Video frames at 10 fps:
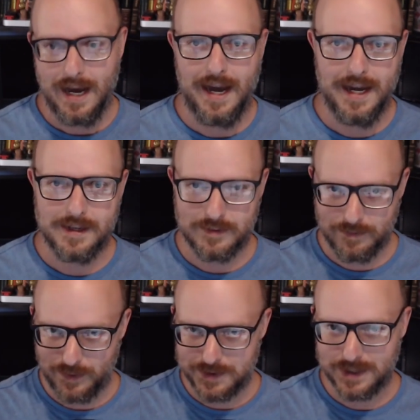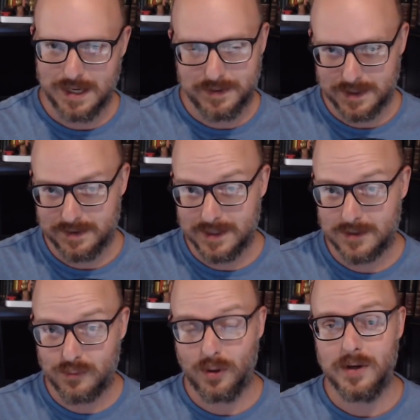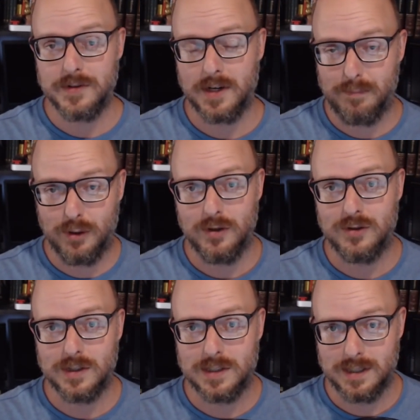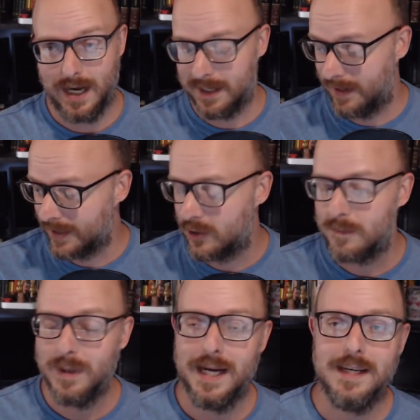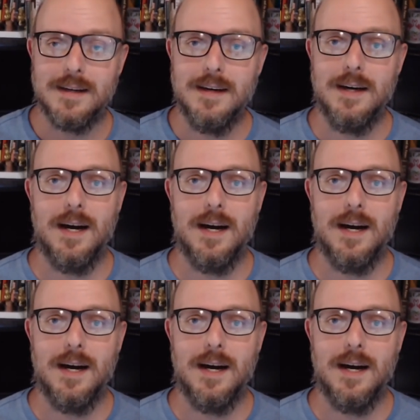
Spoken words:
And once again, this was a purchase that I could make